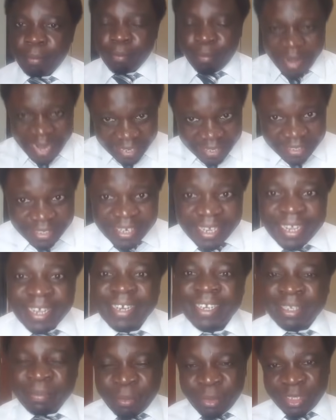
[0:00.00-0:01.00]
might
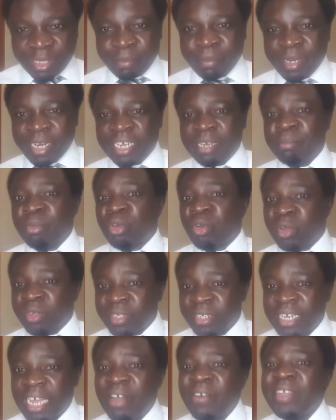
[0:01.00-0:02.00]
take responsibility
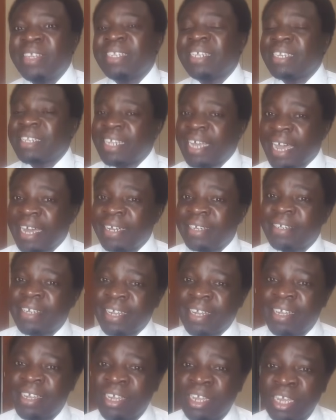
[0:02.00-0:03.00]
because now he's in the
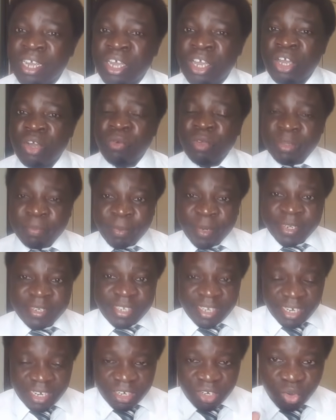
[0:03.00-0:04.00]
handshake with
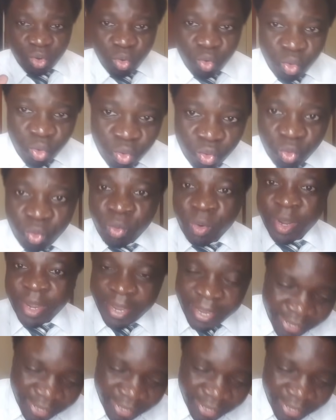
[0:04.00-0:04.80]
President Uhuru